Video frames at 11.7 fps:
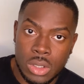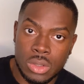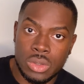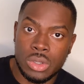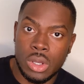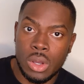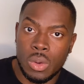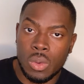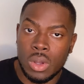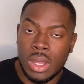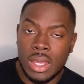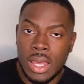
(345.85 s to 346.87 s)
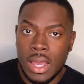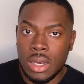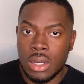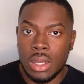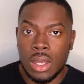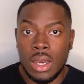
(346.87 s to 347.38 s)
So
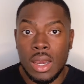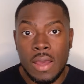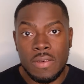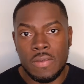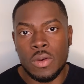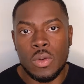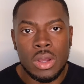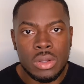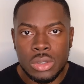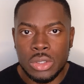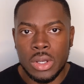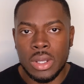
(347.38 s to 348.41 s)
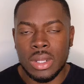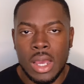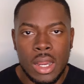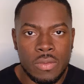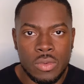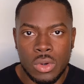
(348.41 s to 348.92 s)
again, another thing, while you're doing
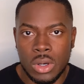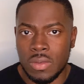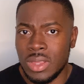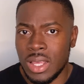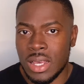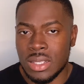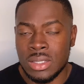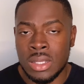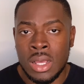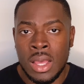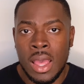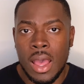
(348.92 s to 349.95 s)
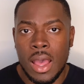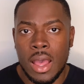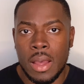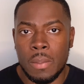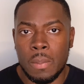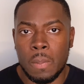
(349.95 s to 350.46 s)
kind of all of this,
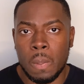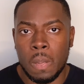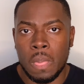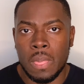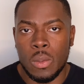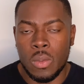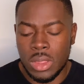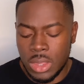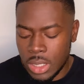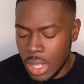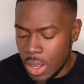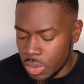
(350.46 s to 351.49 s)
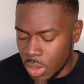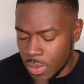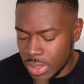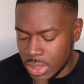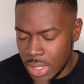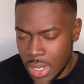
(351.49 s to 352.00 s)
one thing that I would
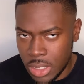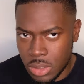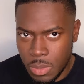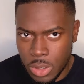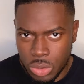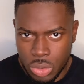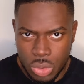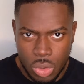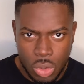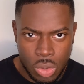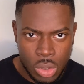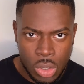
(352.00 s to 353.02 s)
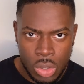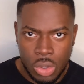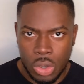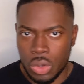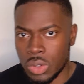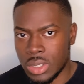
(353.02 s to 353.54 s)
always say is make sure you're
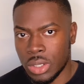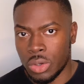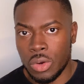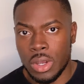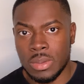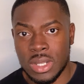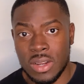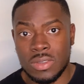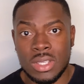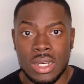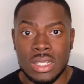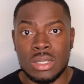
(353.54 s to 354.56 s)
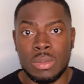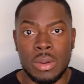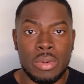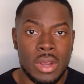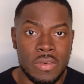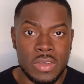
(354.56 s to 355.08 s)
using creams, and I've said this in my
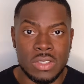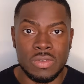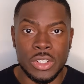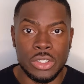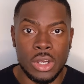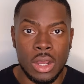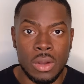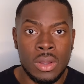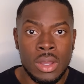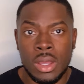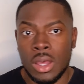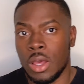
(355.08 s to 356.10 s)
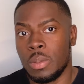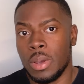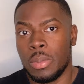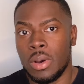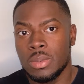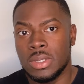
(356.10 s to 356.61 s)
previous video, hope it
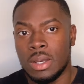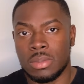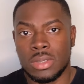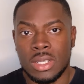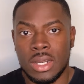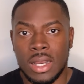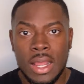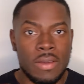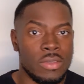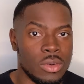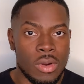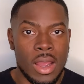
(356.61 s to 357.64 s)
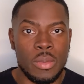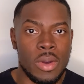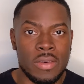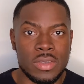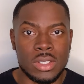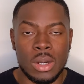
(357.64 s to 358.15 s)
pops up to the left or right,
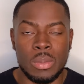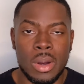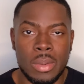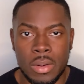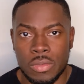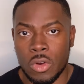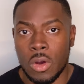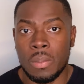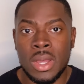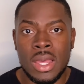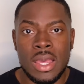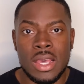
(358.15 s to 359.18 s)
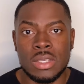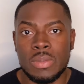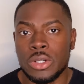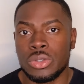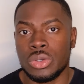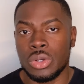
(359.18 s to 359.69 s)
wherever it's going to pop up from, is
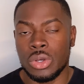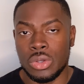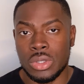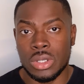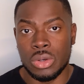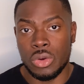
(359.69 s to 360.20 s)
make sure you're using